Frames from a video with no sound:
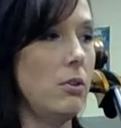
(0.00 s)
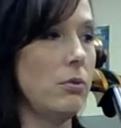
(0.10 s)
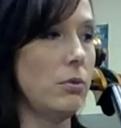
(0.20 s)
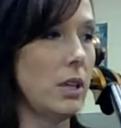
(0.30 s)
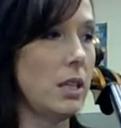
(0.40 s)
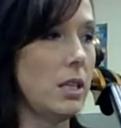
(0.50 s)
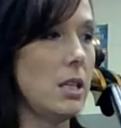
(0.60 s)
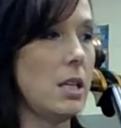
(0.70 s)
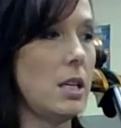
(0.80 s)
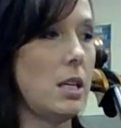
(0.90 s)

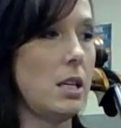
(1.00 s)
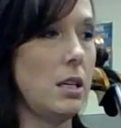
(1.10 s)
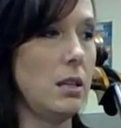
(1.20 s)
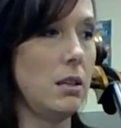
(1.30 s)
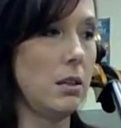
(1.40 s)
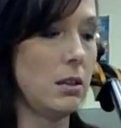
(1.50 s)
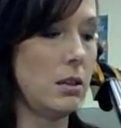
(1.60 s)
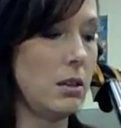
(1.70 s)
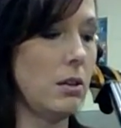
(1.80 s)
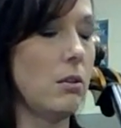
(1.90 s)
Ready,
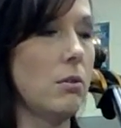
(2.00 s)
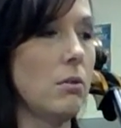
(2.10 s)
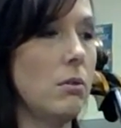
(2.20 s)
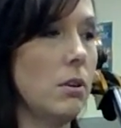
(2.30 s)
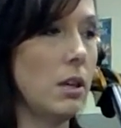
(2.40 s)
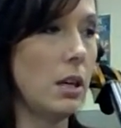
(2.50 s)
go.